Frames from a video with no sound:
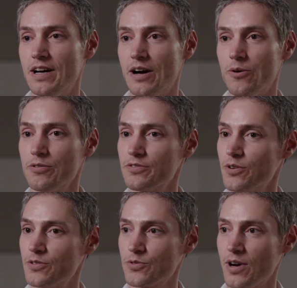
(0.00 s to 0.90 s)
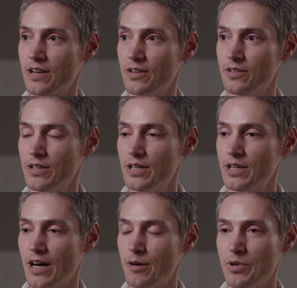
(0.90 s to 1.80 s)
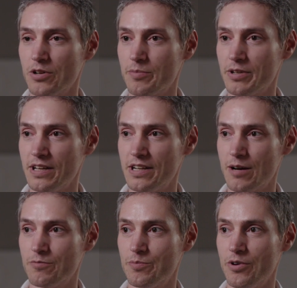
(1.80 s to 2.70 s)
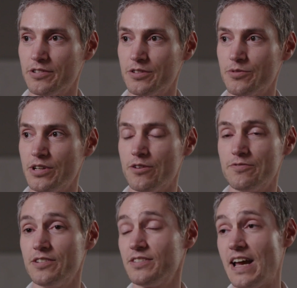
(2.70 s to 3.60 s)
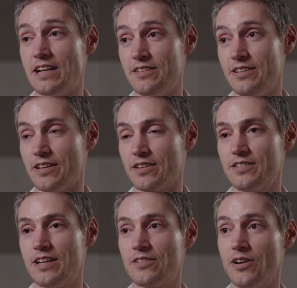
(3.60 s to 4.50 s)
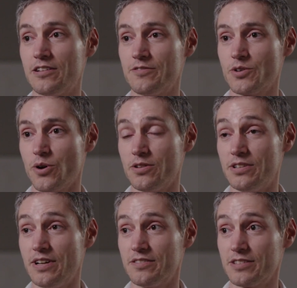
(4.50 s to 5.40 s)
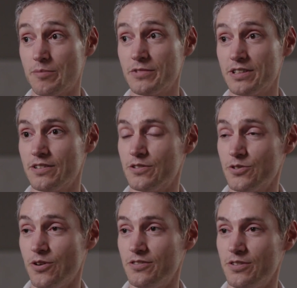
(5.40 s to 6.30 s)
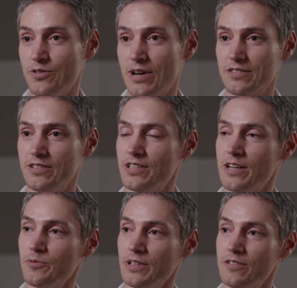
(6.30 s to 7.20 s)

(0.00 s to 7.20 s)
Uh, also, try to uh, build up a GitHub repository of just anything. Ten lines of code that does something that shows that you're actually genuinely